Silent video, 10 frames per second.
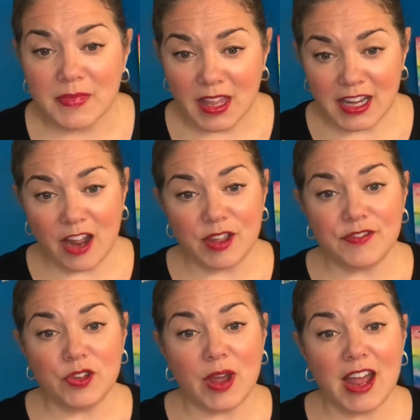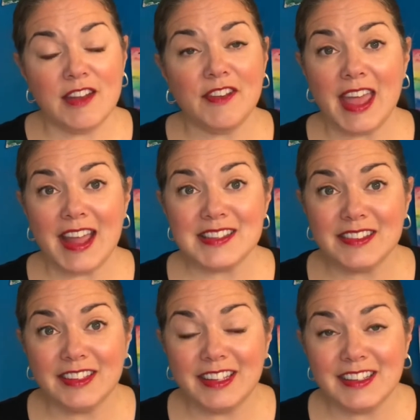Now, if you have
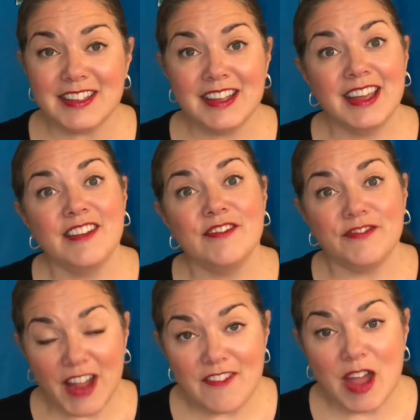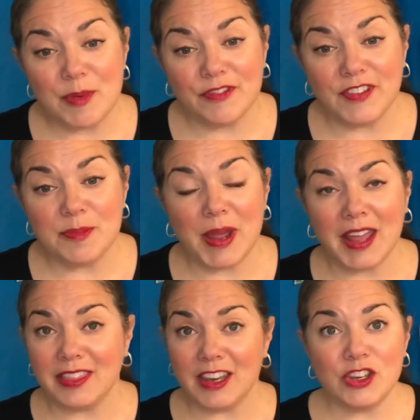excellent five apple
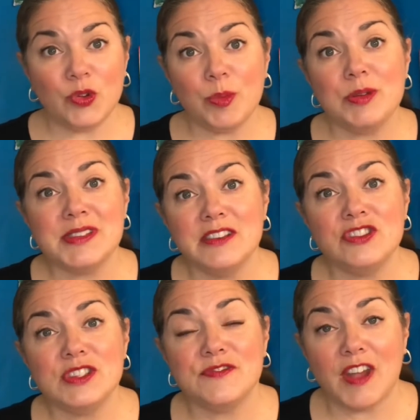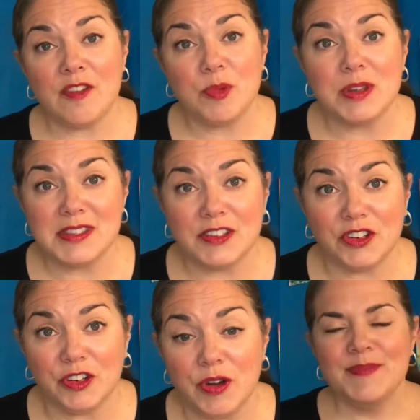feedback, then your percentage is five point
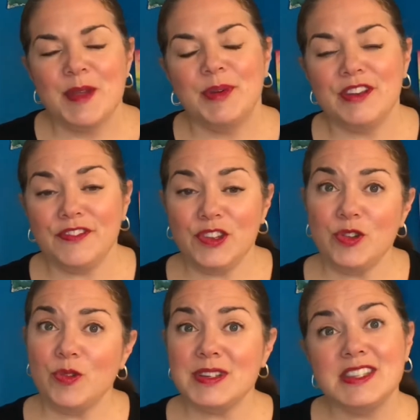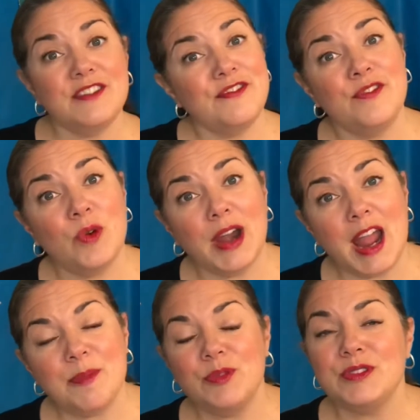zero. But if you receive four
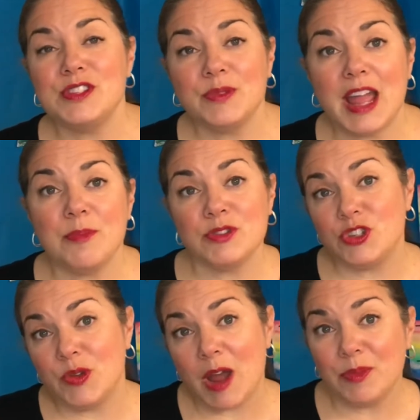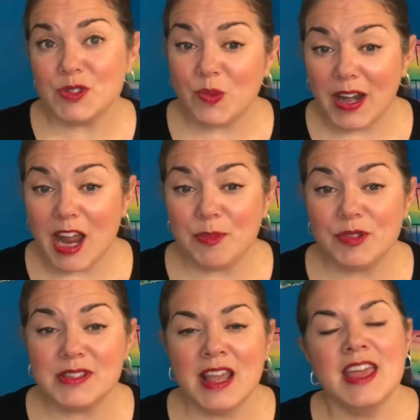apples, three apples, two apples, one
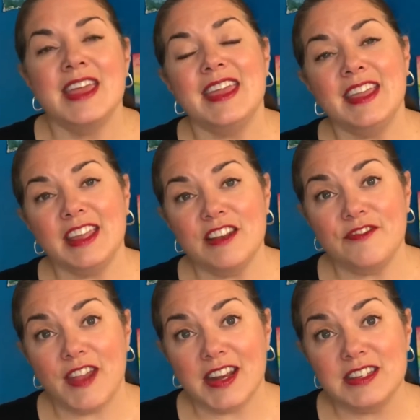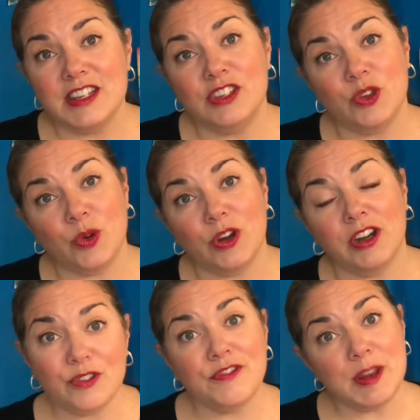apples, it can affect your
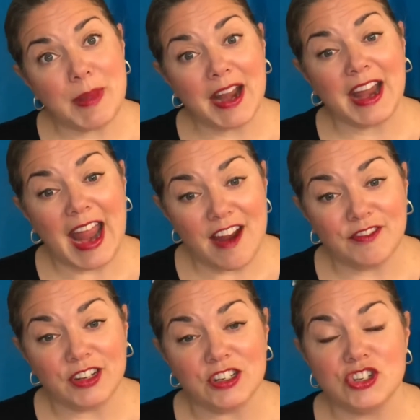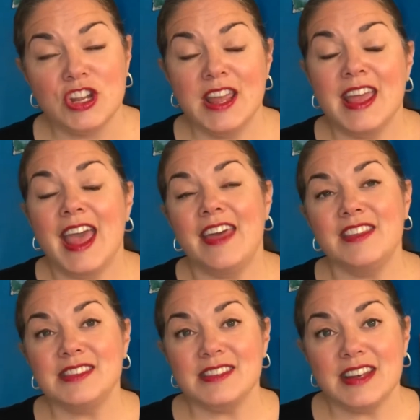feedback average. And
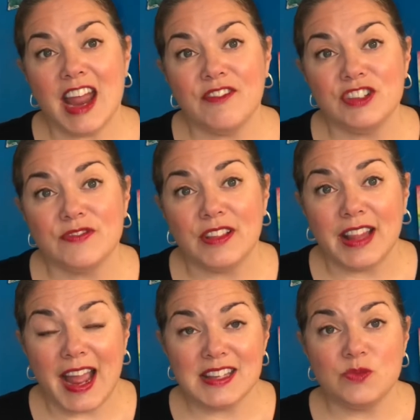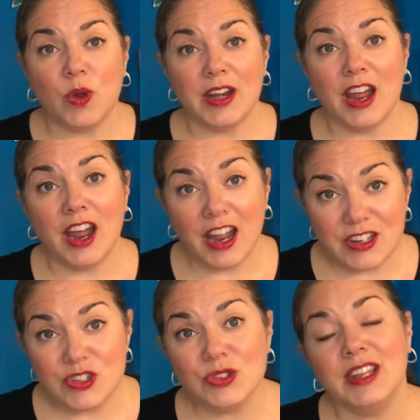this is an average of the last one
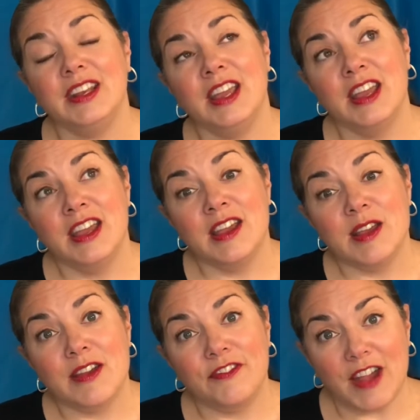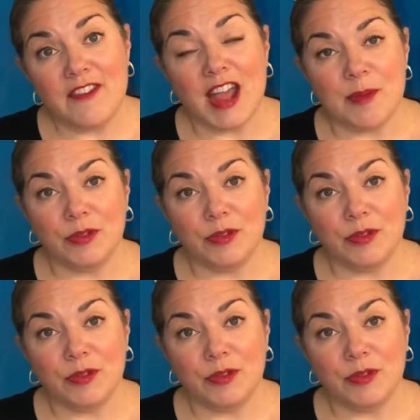hundred five apple